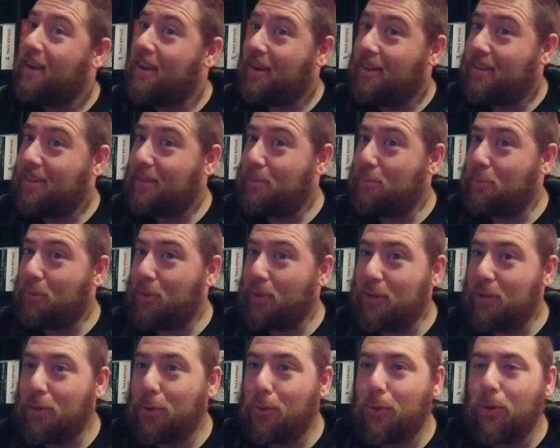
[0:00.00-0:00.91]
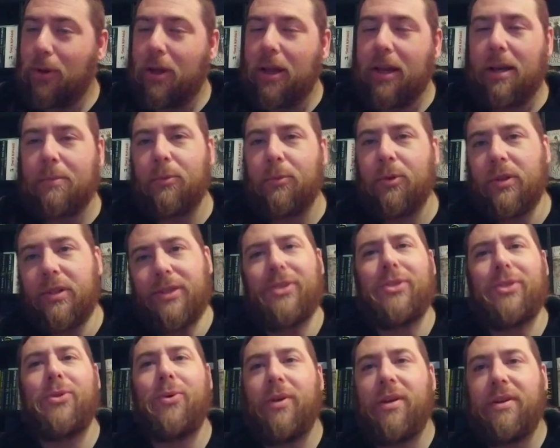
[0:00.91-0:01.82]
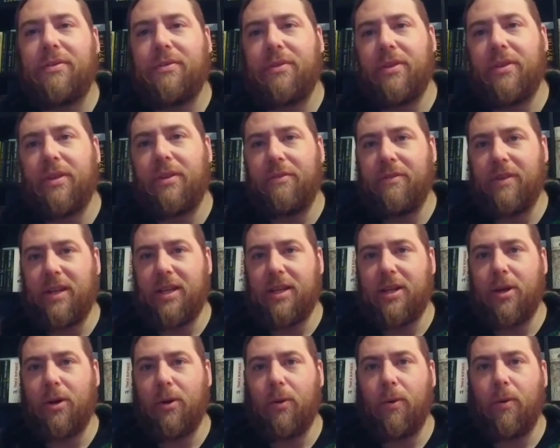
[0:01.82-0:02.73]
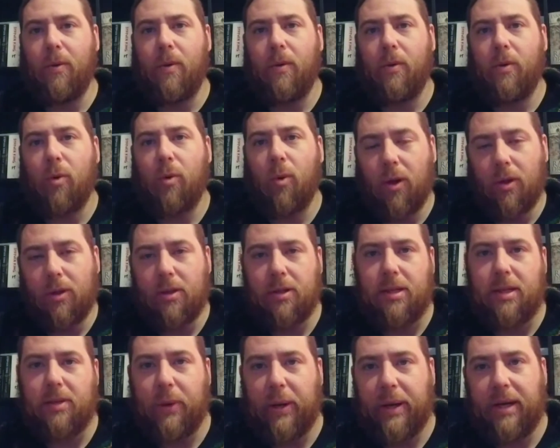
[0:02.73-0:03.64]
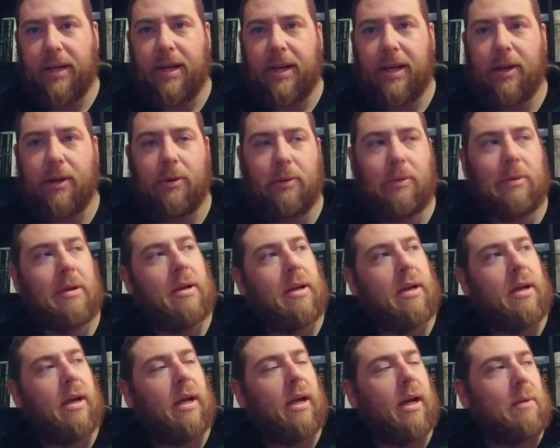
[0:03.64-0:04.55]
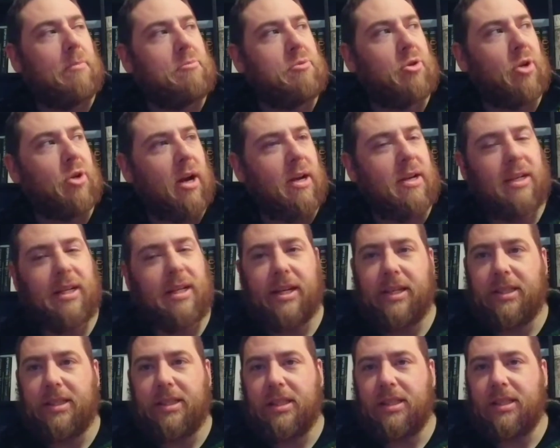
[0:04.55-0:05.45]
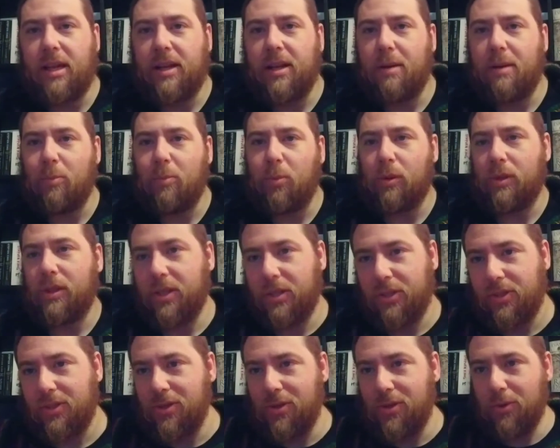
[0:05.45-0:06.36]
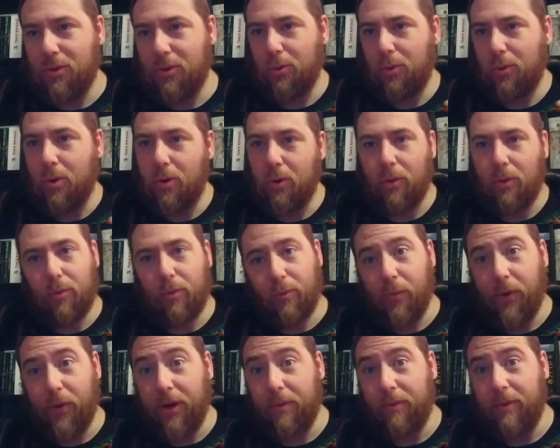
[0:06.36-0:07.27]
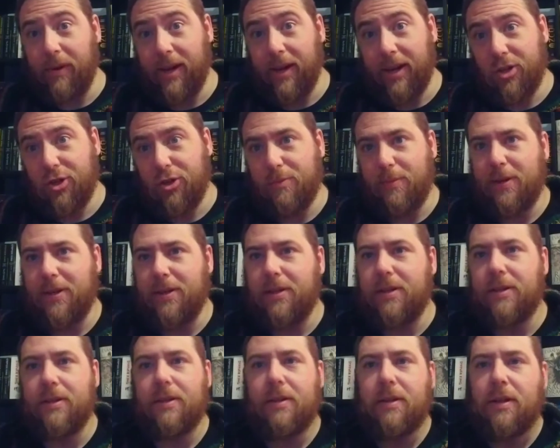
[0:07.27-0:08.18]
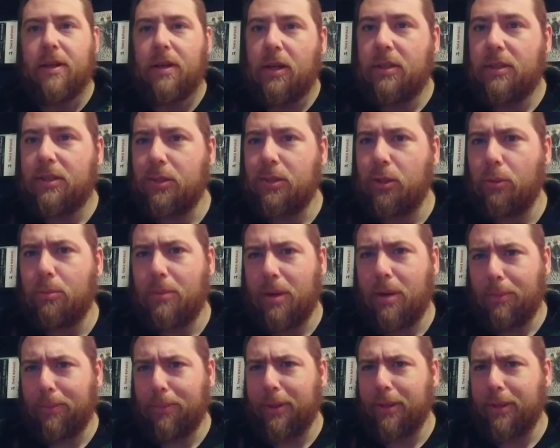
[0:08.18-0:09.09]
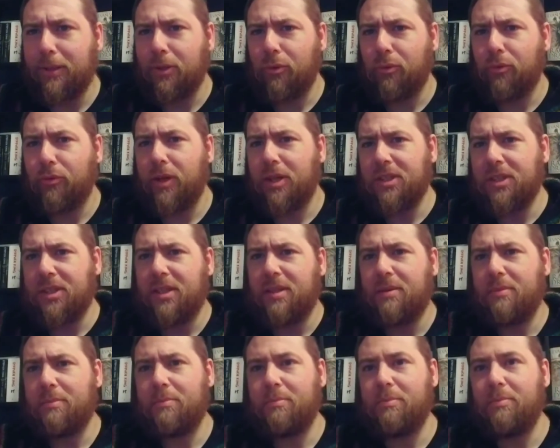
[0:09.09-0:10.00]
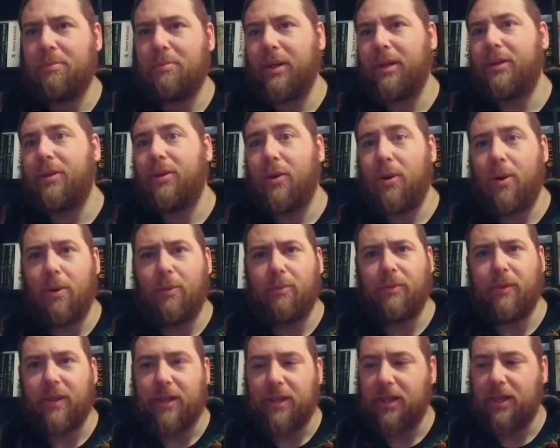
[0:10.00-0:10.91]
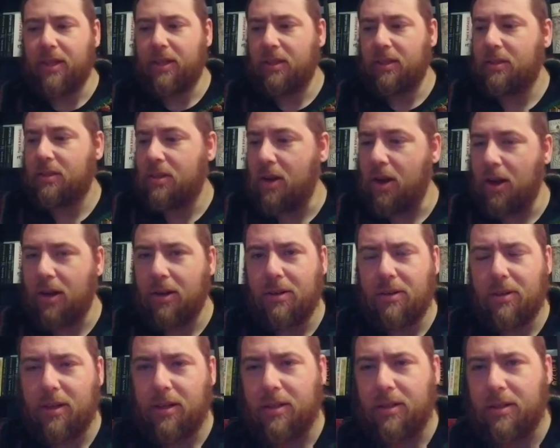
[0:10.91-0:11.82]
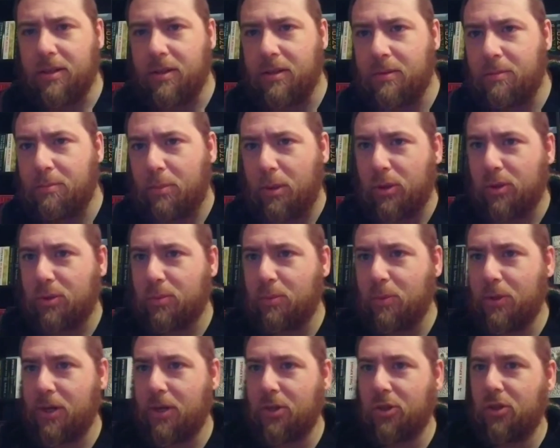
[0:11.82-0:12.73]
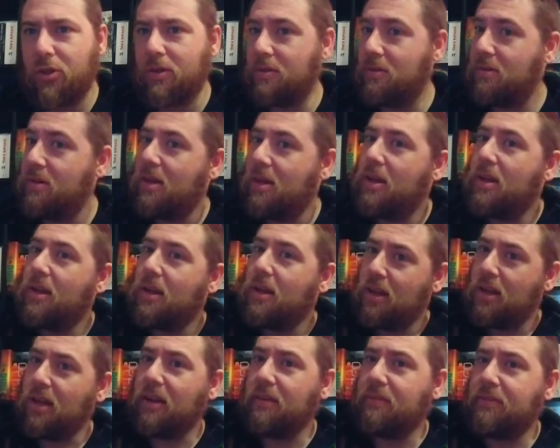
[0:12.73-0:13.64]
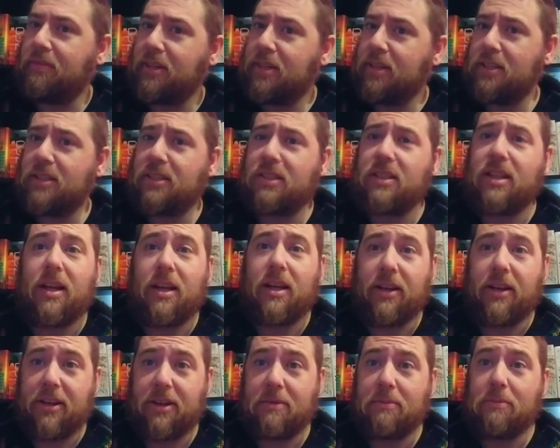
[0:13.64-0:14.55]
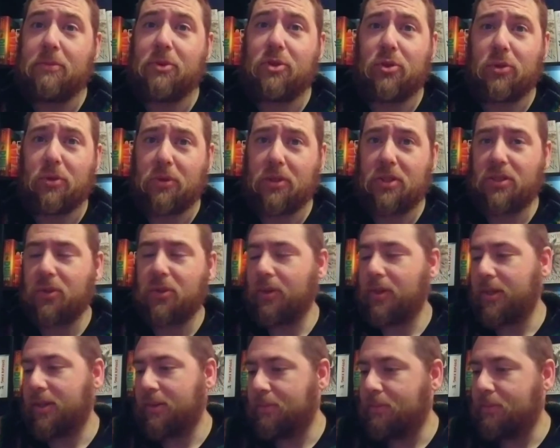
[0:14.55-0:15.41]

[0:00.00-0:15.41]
It's pretty cool. I'm really sorry for the video quality right now. I'm trying to get it set up with this new rearrangement, so it might be a little fuzzy, but hopefully not in post-production. If it is, I am truly sorry.